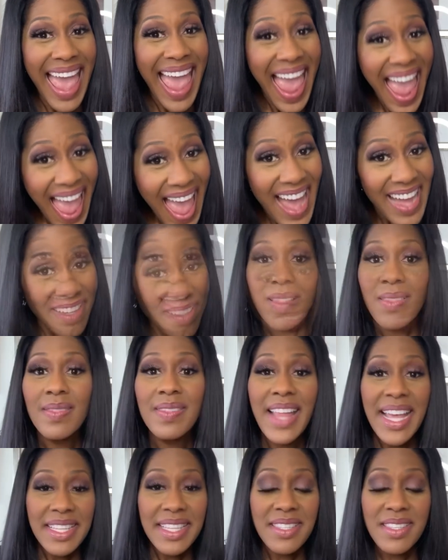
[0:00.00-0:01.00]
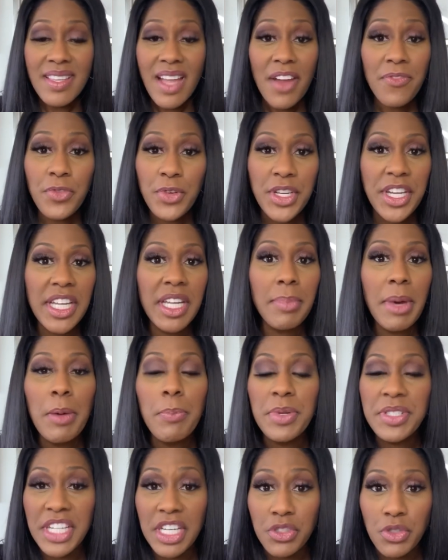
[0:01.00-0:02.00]
And let's not forget
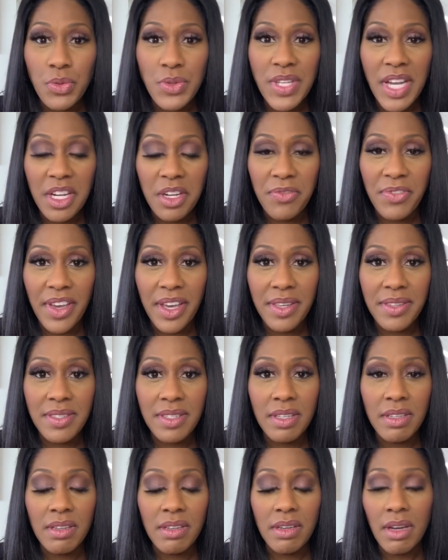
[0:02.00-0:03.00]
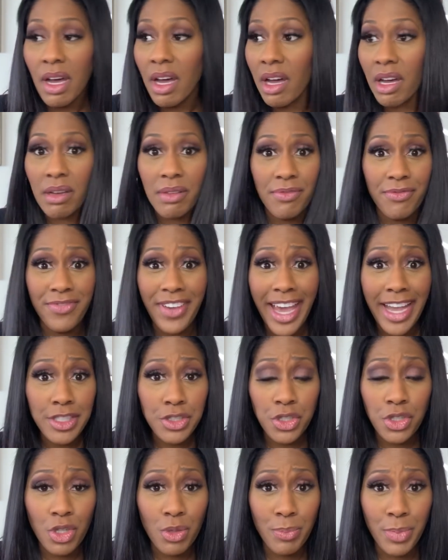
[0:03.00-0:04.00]
about potential side effects uh,
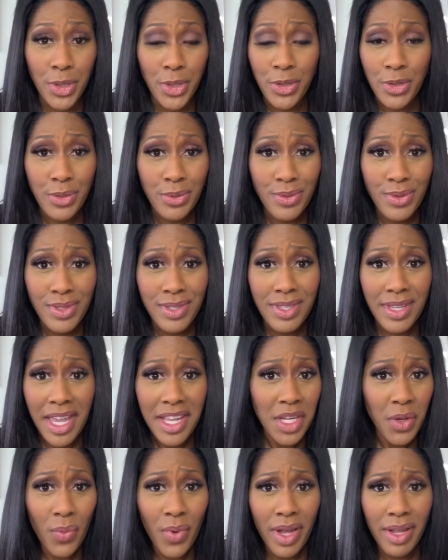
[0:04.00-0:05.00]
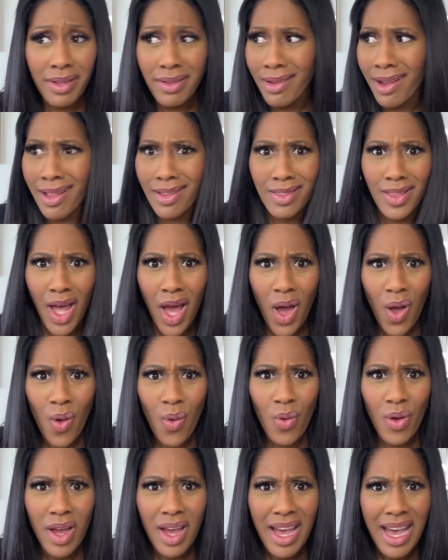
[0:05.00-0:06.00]
vaginal burns, anyone?
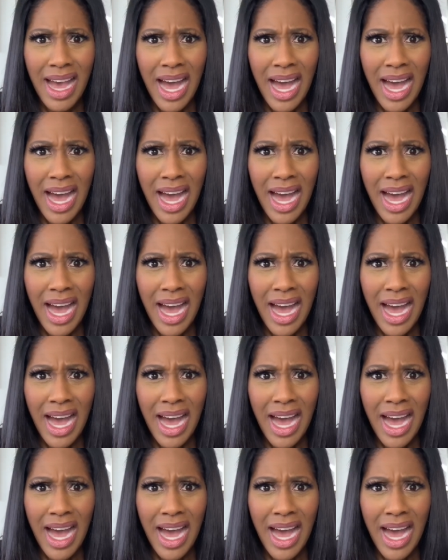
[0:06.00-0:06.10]
Hello?